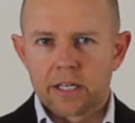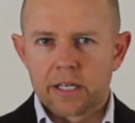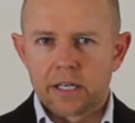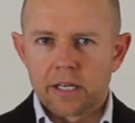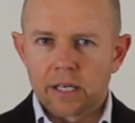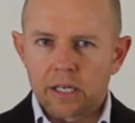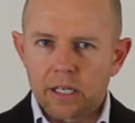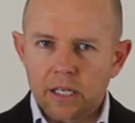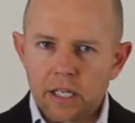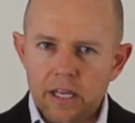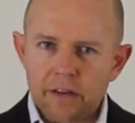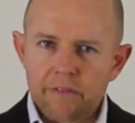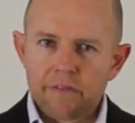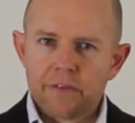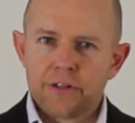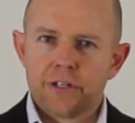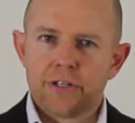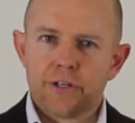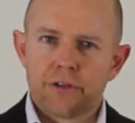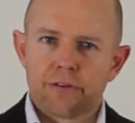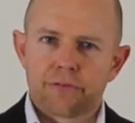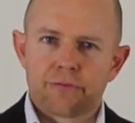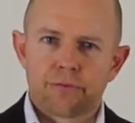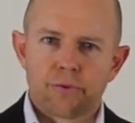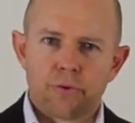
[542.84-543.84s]
can leverage
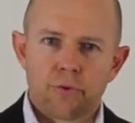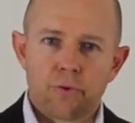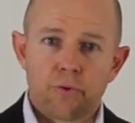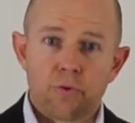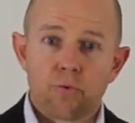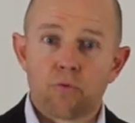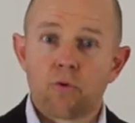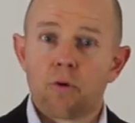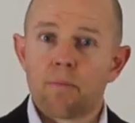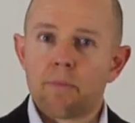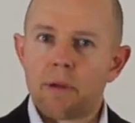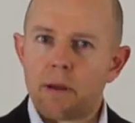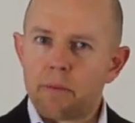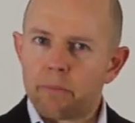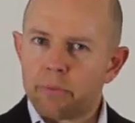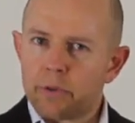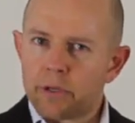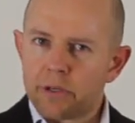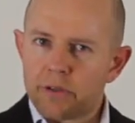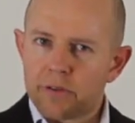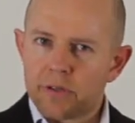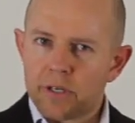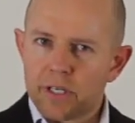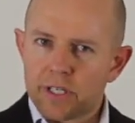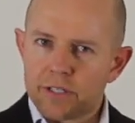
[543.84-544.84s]
you through
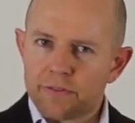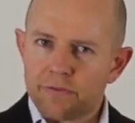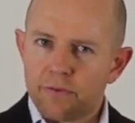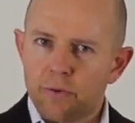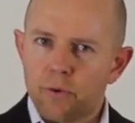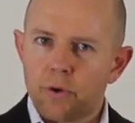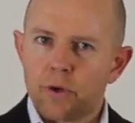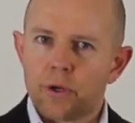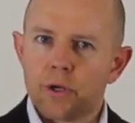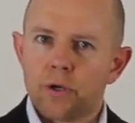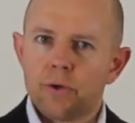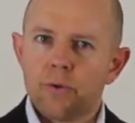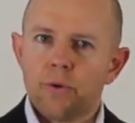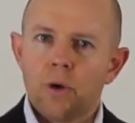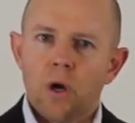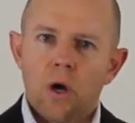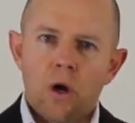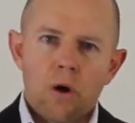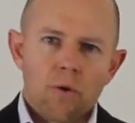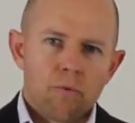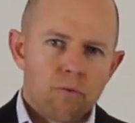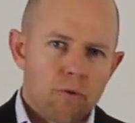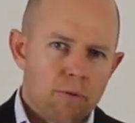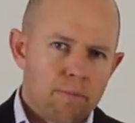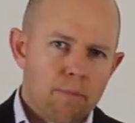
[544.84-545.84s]
remembering things for you,
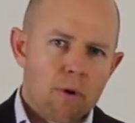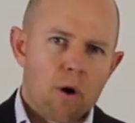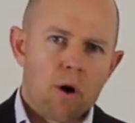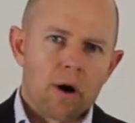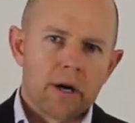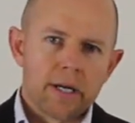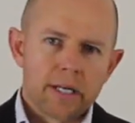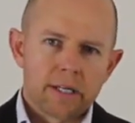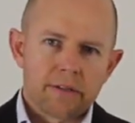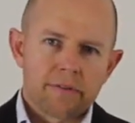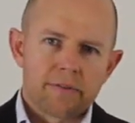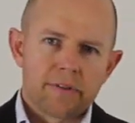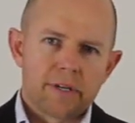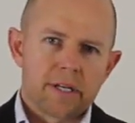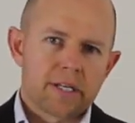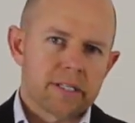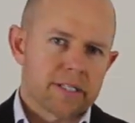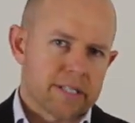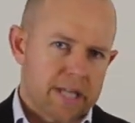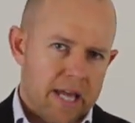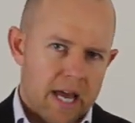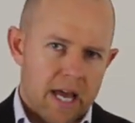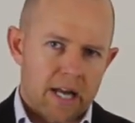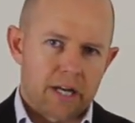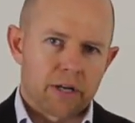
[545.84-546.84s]
reminding things,
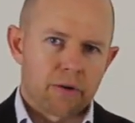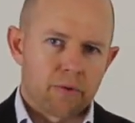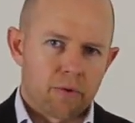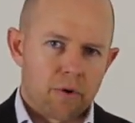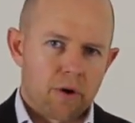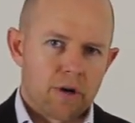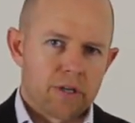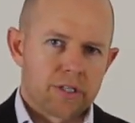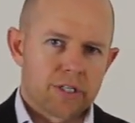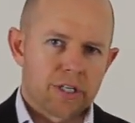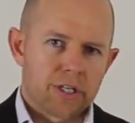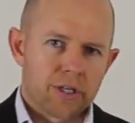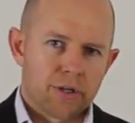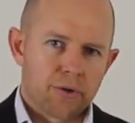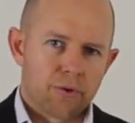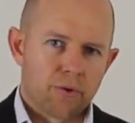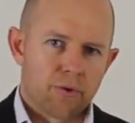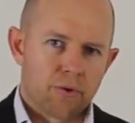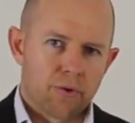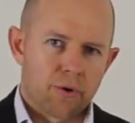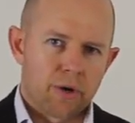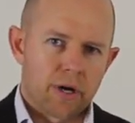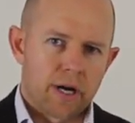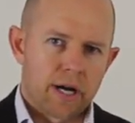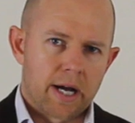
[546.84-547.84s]
categorizing
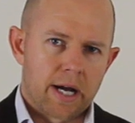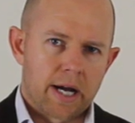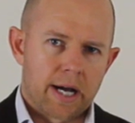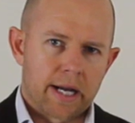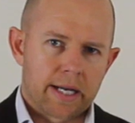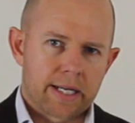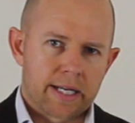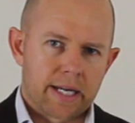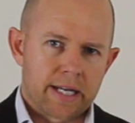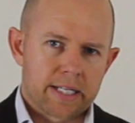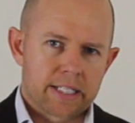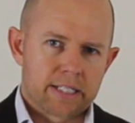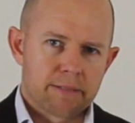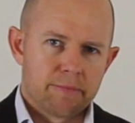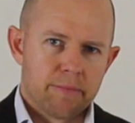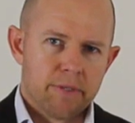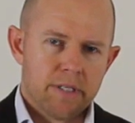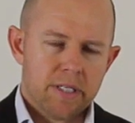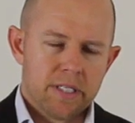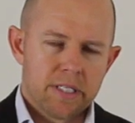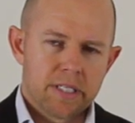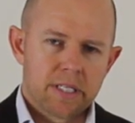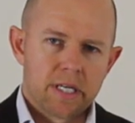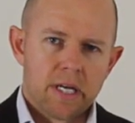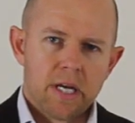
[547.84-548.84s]
your
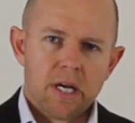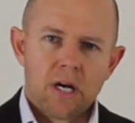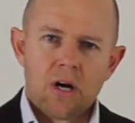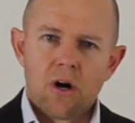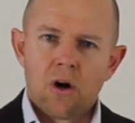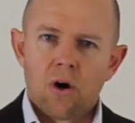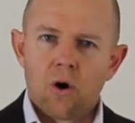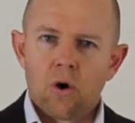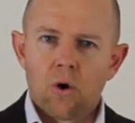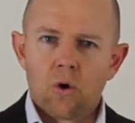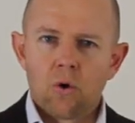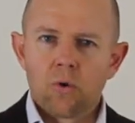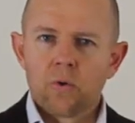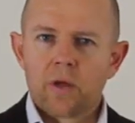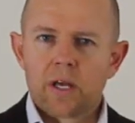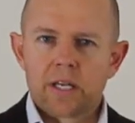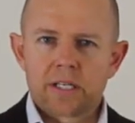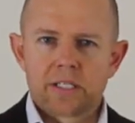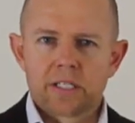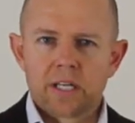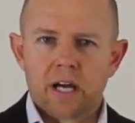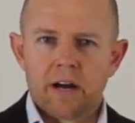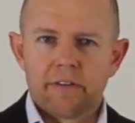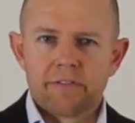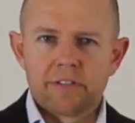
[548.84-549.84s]
customers, all that
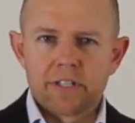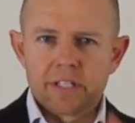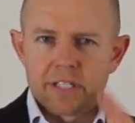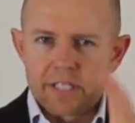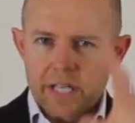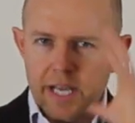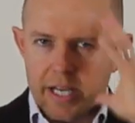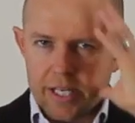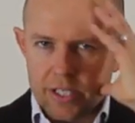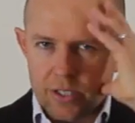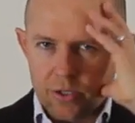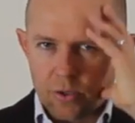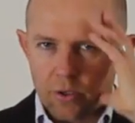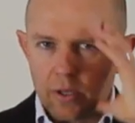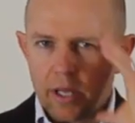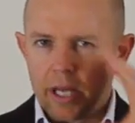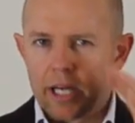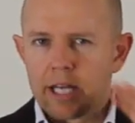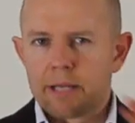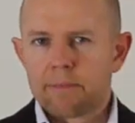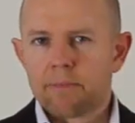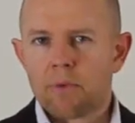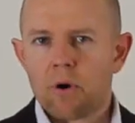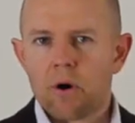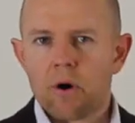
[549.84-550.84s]
stuff just takes it all out of
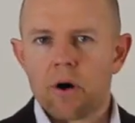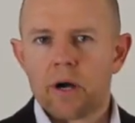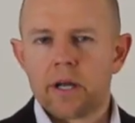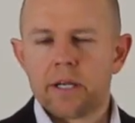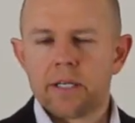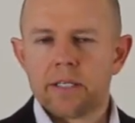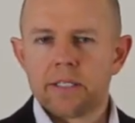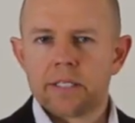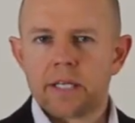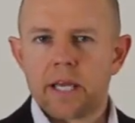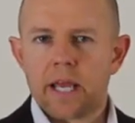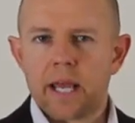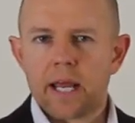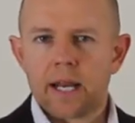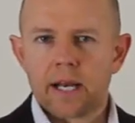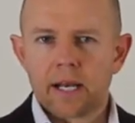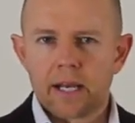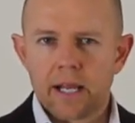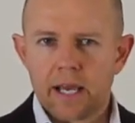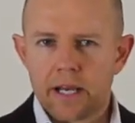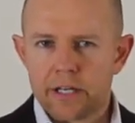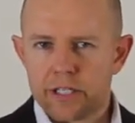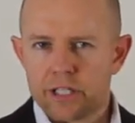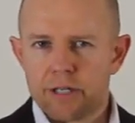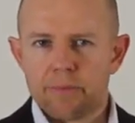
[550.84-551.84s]
your mind and
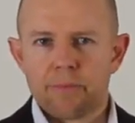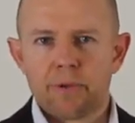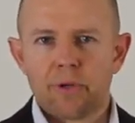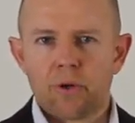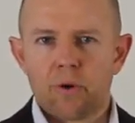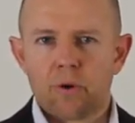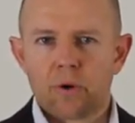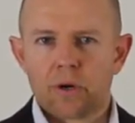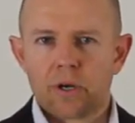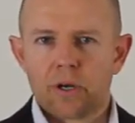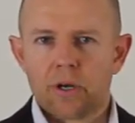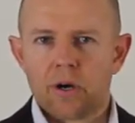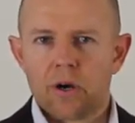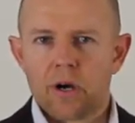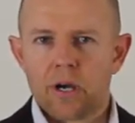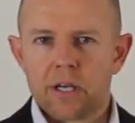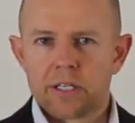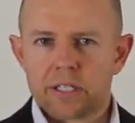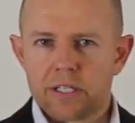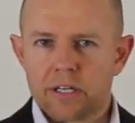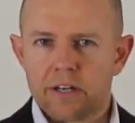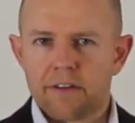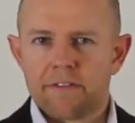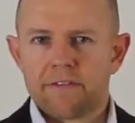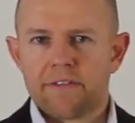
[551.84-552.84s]
allows you to be
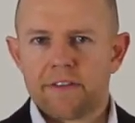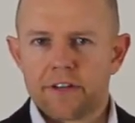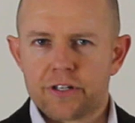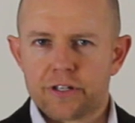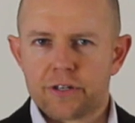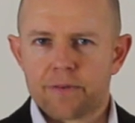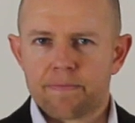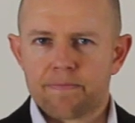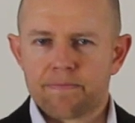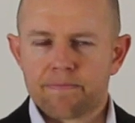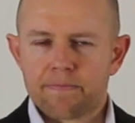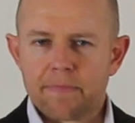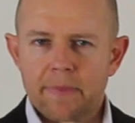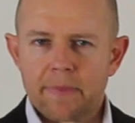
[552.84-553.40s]
organized and efficient.